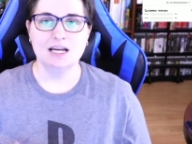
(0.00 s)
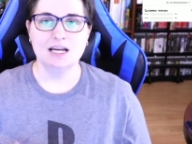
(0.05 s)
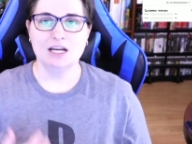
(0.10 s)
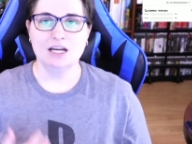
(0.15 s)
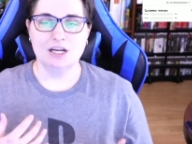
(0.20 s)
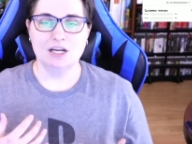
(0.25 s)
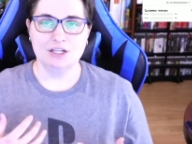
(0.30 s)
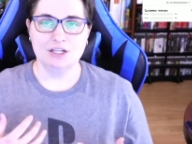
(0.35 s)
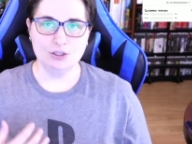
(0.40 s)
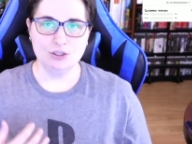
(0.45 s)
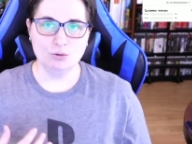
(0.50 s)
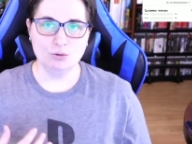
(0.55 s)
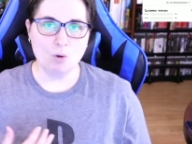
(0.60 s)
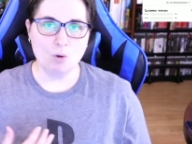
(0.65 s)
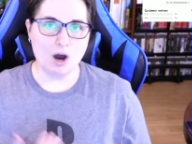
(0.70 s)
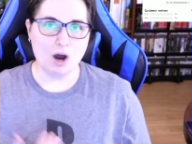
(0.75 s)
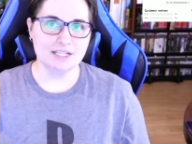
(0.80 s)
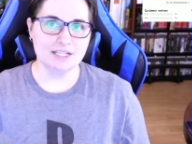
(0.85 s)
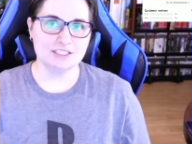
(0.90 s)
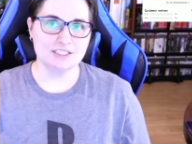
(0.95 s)
you
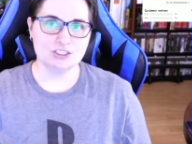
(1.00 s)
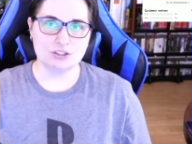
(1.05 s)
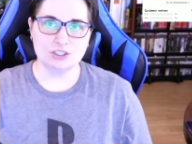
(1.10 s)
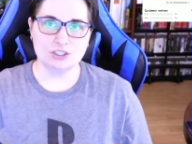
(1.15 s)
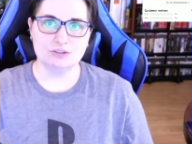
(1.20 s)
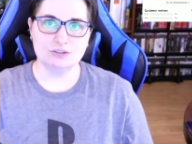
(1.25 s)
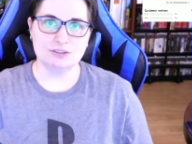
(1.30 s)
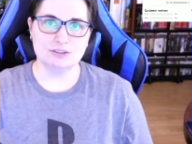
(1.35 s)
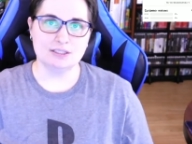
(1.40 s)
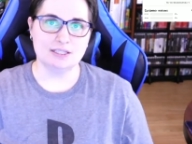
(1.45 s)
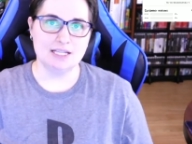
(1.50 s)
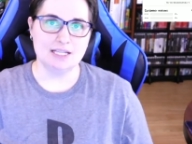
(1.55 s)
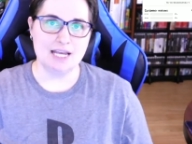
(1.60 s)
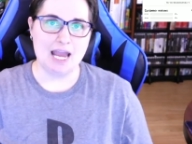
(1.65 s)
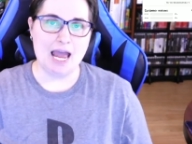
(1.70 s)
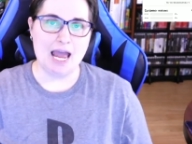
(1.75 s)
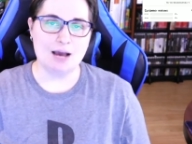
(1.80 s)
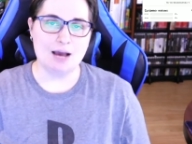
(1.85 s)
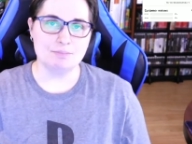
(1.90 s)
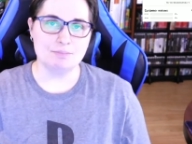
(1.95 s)
want to start using the
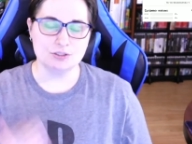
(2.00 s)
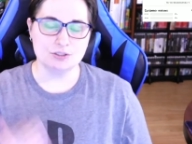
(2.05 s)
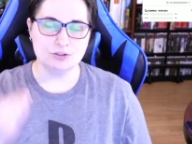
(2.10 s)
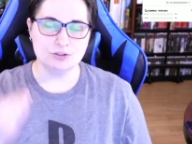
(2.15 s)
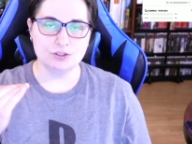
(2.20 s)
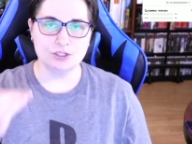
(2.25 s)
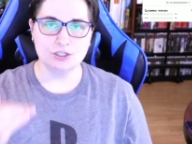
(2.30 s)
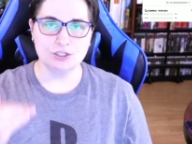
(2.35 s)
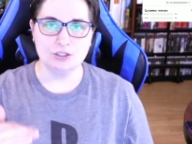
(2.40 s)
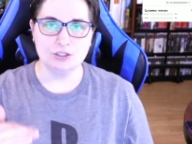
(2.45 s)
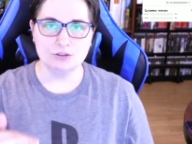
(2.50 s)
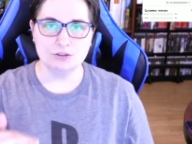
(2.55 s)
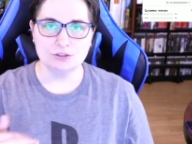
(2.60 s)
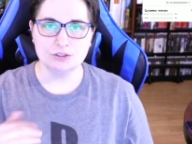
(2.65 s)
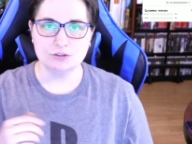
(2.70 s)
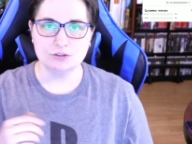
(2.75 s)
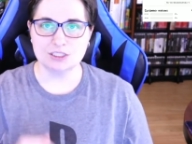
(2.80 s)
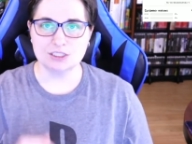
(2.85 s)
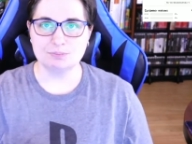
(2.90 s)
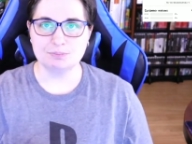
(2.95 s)
app so you could use
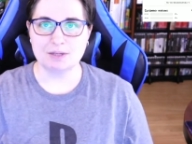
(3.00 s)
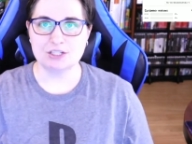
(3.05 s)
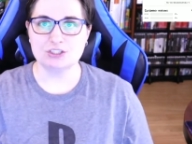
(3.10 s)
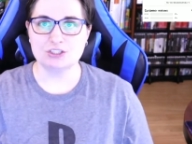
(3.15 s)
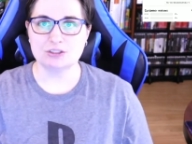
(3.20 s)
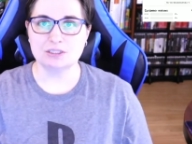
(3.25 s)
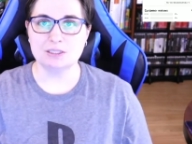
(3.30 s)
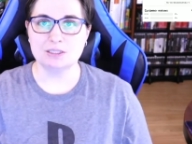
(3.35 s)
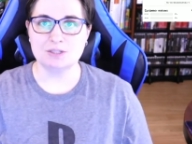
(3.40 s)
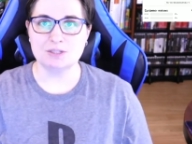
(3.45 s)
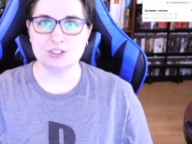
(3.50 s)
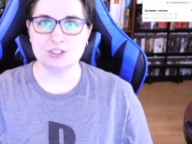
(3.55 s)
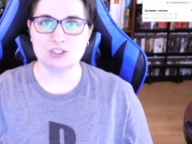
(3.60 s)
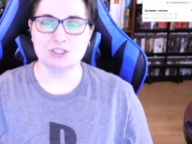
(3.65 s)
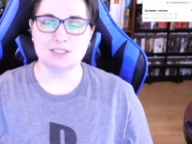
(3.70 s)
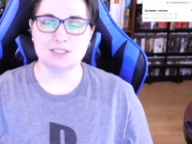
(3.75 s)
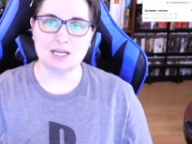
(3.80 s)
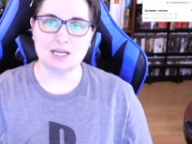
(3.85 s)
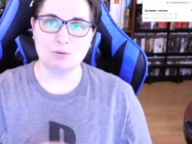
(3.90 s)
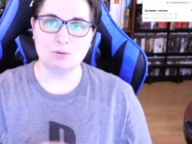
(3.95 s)
those specialty
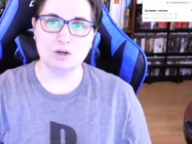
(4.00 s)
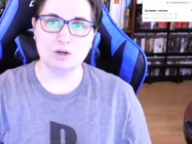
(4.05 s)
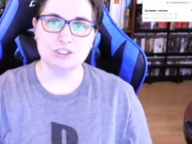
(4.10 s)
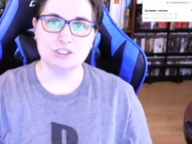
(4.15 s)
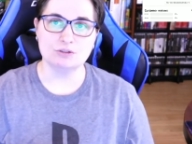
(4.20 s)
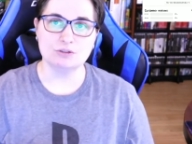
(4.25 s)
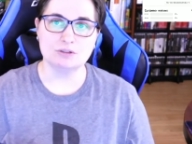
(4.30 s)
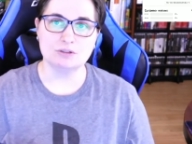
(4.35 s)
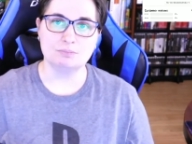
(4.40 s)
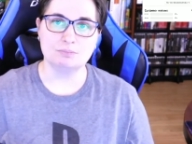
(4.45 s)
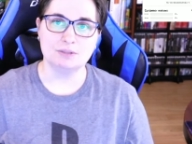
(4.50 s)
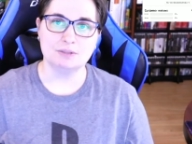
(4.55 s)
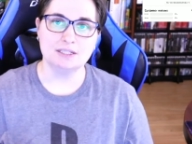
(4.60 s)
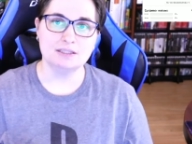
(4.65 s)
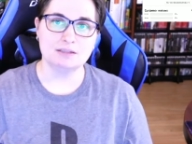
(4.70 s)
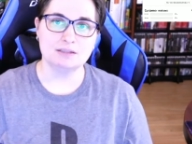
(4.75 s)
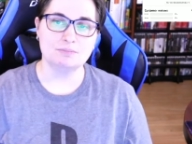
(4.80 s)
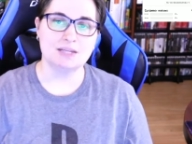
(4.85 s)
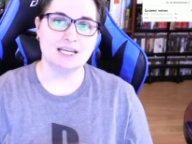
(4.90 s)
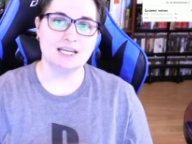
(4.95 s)
missions that once you complete
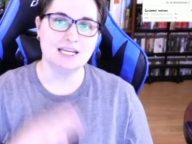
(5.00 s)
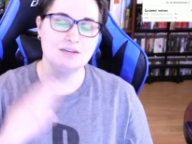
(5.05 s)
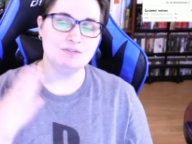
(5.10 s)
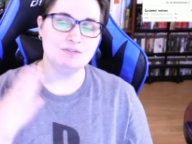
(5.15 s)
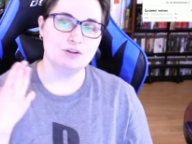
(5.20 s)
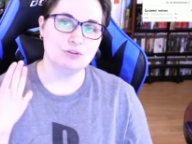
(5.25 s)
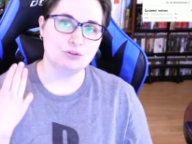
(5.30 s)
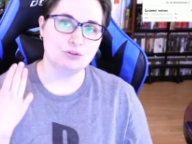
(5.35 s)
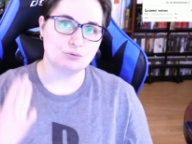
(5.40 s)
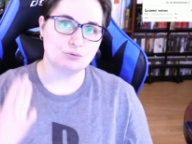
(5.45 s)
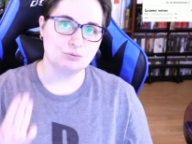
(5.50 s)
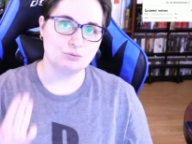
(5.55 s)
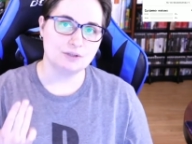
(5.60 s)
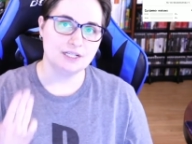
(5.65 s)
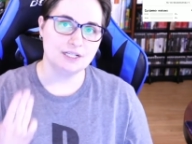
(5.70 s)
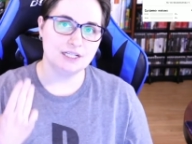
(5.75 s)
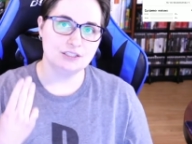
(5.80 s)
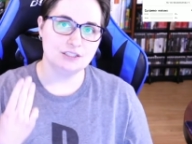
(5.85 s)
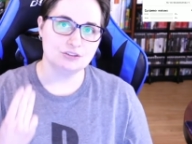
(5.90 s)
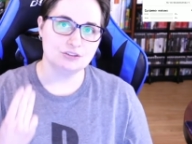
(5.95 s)
them, they give you
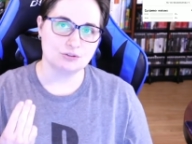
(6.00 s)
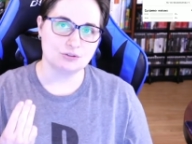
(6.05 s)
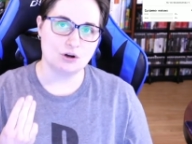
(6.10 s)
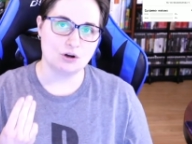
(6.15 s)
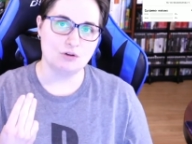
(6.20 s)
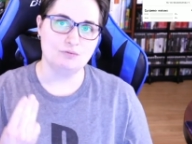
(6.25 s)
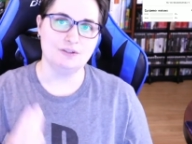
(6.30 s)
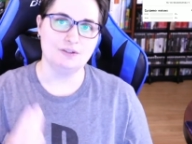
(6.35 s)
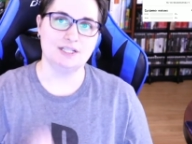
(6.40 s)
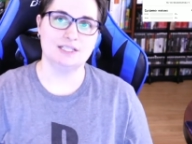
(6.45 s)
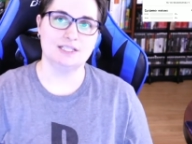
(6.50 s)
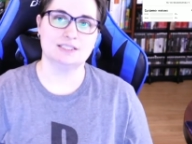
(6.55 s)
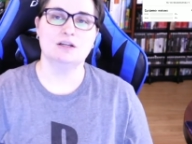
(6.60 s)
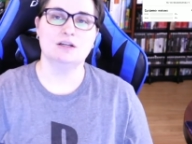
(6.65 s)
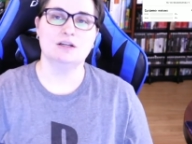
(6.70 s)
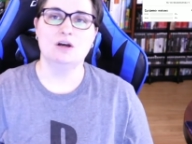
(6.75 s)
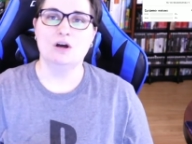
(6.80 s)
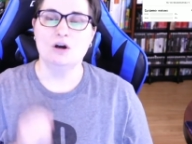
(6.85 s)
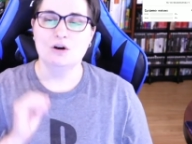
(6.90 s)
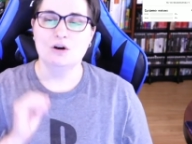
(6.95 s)
3 trophies
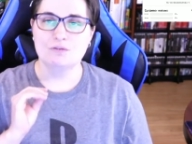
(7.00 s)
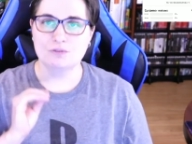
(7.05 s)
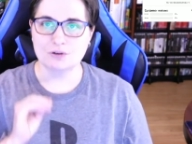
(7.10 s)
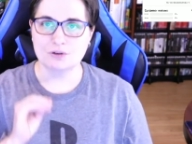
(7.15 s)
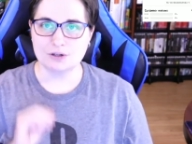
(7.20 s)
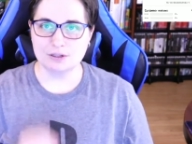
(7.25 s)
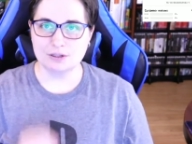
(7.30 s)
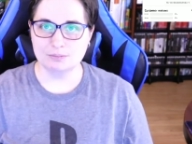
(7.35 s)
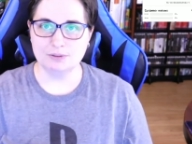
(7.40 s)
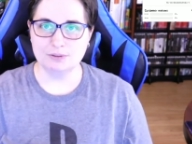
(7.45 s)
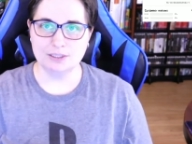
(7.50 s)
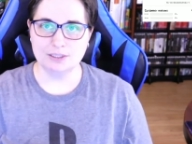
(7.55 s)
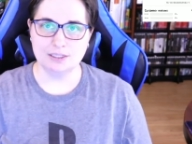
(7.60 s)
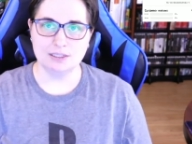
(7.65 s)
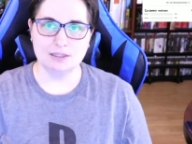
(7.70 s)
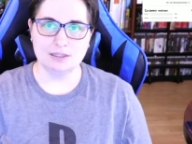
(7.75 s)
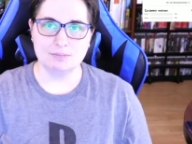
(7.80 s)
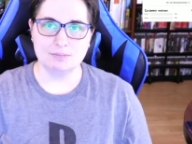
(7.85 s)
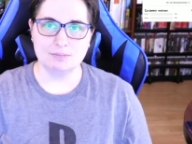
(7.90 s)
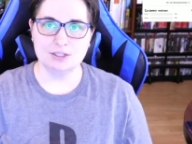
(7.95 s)
for completing
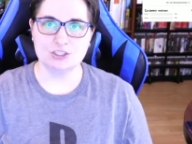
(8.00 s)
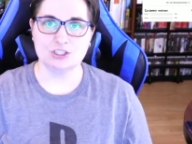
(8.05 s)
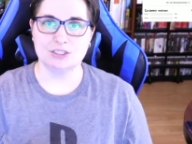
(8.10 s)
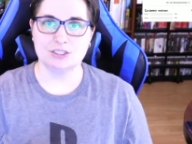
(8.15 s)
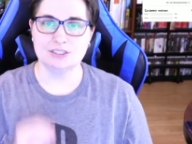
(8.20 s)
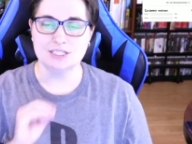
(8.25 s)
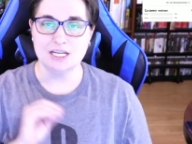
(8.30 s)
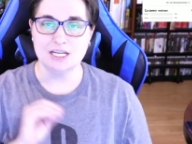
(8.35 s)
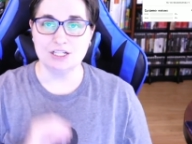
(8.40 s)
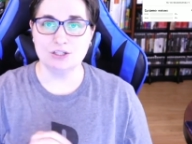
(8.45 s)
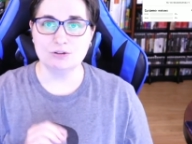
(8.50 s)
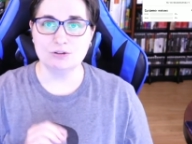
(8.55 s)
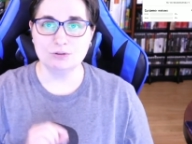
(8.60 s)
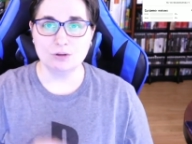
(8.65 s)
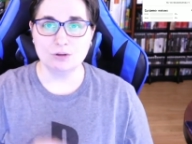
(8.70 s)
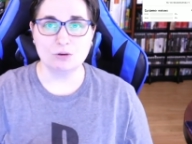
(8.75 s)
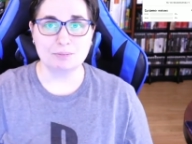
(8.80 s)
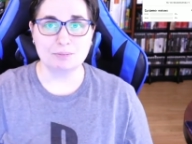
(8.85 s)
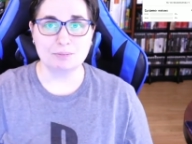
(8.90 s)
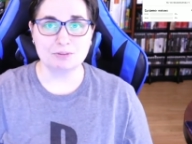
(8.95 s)
the missions. And you can
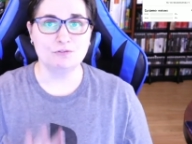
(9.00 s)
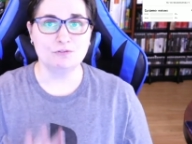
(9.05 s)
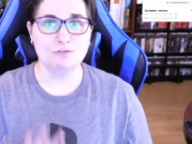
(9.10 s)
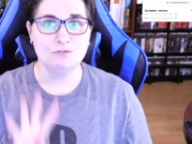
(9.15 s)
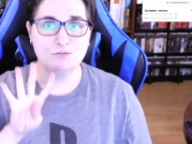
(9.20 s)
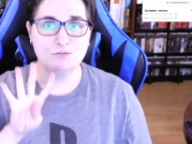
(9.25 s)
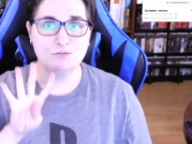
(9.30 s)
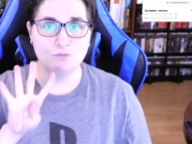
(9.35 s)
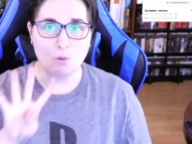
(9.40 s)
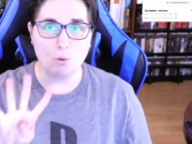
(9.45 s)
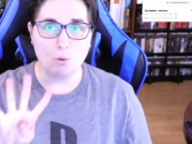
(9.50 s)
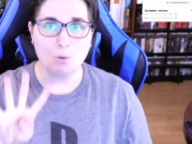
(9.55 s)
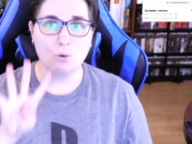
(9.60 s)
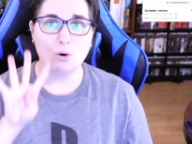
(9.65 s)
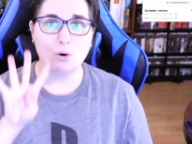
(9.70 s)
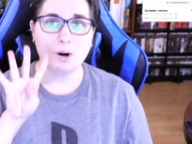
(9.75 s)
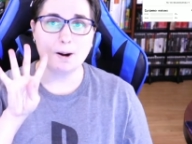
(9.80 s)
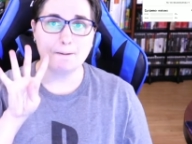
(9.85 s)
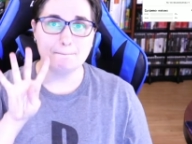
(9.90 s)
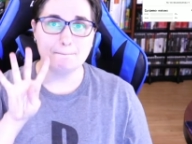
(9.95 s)
load up to
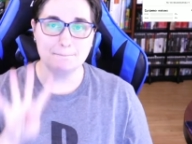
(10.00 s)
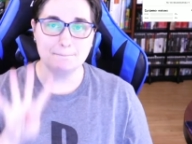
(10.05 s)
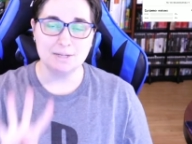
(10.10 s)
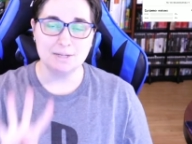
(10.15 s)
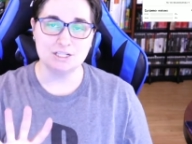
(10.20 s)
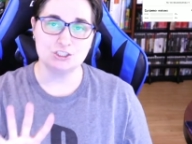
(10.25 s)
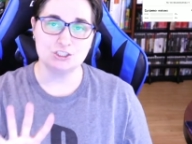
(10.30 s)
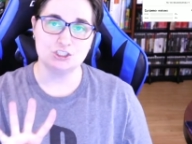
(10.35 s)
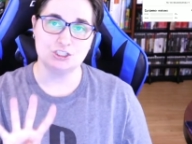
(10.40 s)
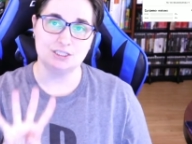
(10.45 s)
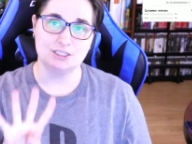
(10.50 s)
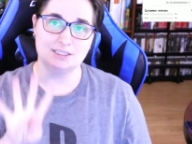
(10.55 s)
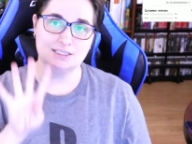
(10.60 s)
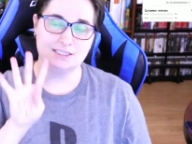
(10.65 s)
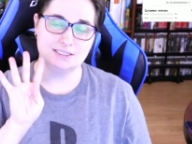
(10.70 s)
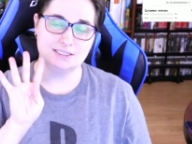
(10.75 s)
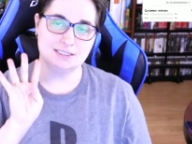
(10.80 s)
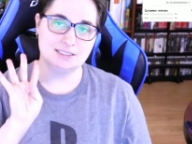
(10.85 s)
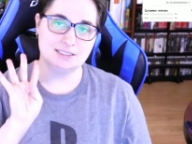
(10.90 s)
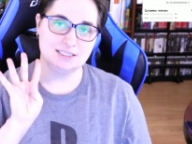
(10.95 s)
4
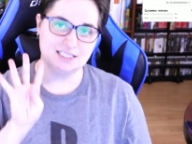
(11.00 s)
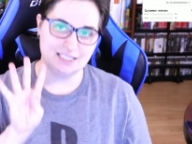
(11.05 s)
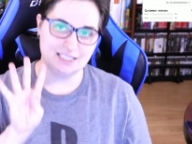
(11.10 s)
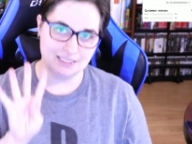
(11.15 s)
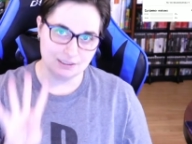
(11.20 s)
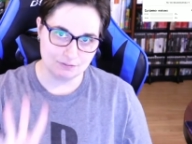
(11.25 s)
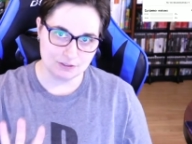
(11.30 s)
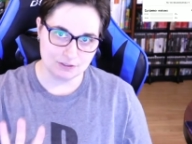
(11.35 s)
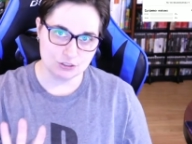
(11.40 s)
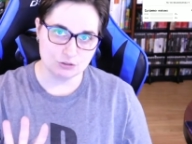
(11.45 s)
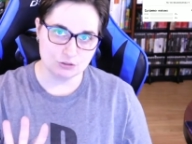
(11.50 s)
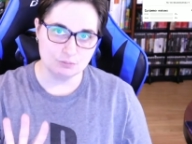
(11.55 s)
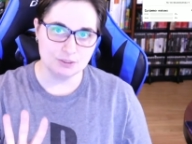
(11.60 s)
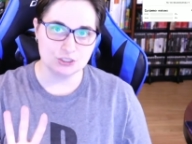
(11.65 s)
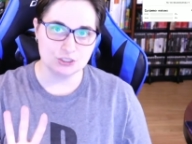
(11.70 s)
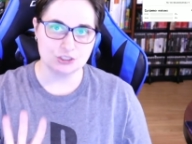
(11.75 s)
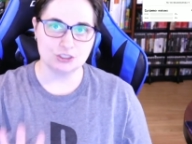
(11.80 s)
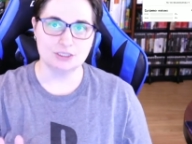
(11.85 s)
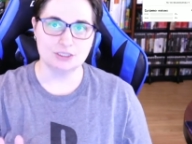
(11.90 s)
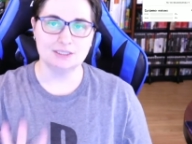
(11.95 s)
missions, individual
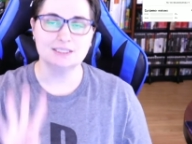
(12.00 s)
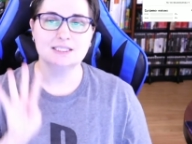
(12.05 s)
missions